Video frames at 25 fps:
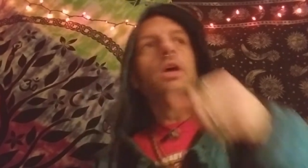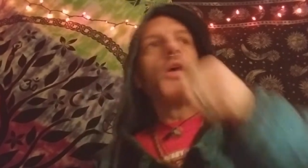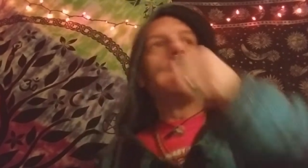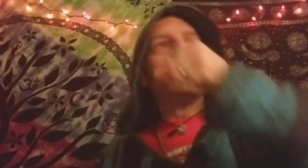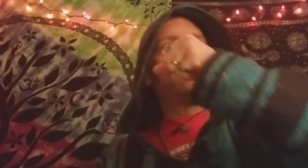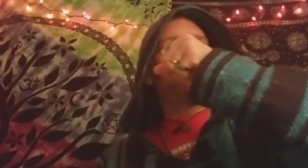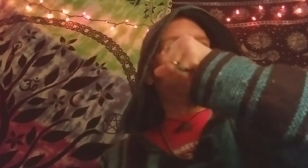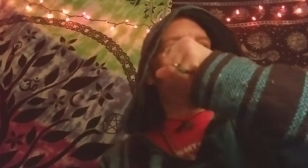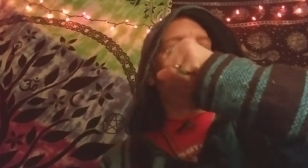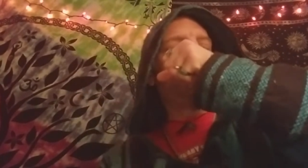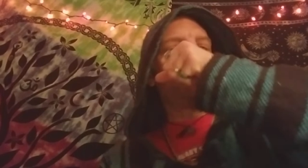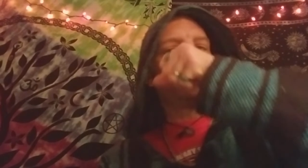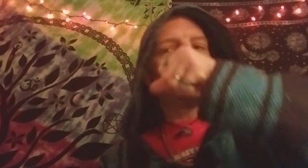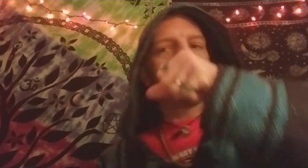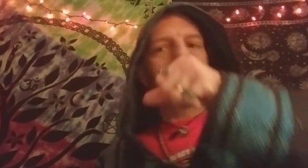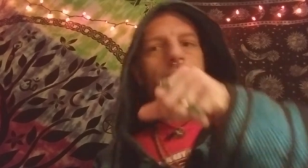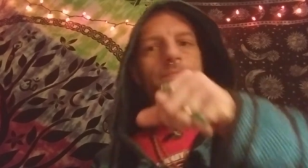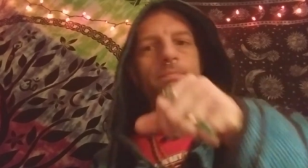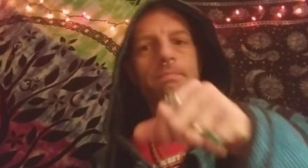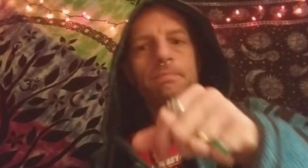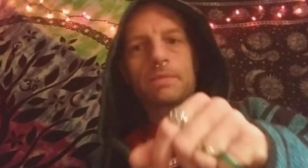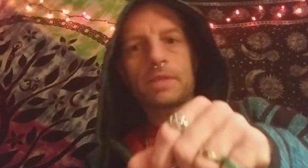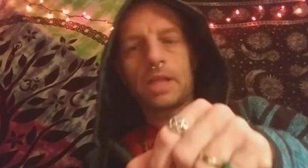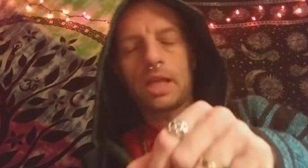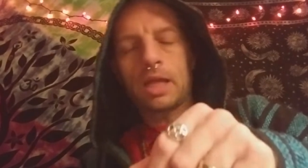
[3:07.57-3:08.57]
I'm
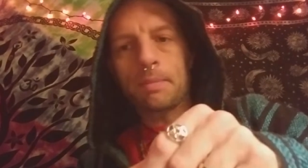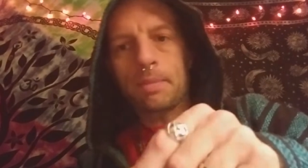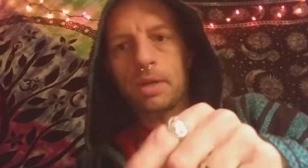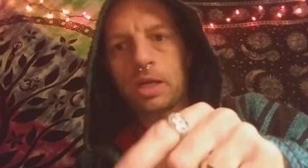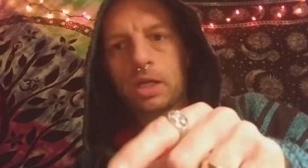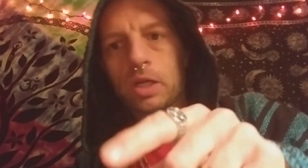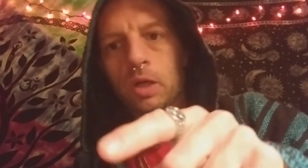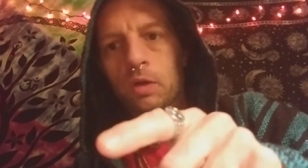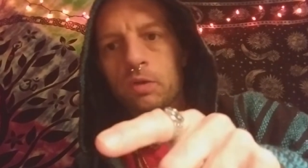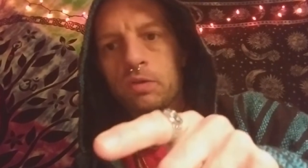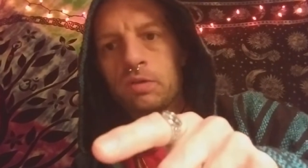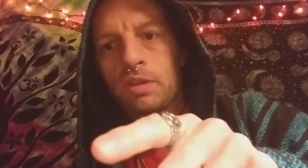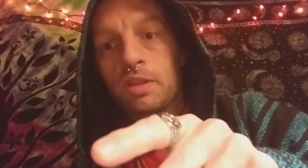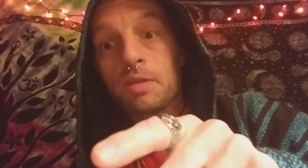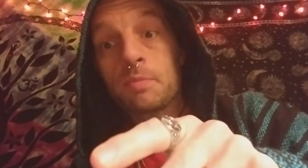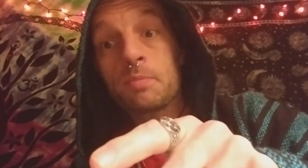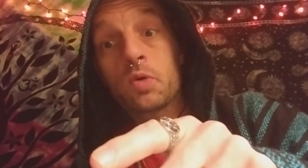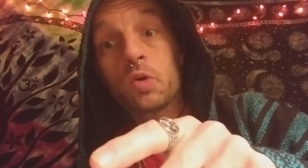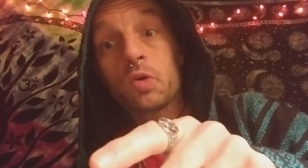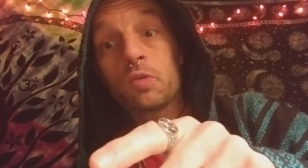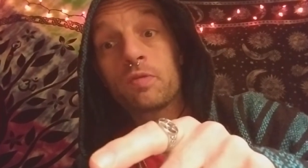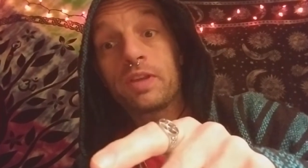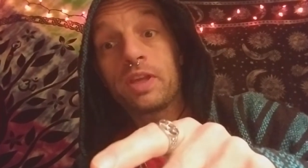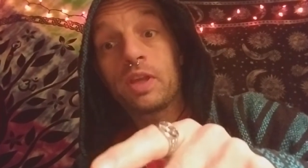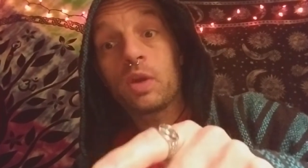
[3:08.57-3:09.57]
going to go to the
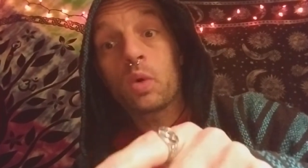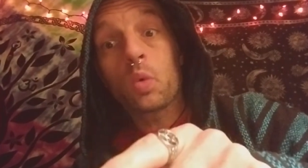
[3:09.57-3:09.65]
movie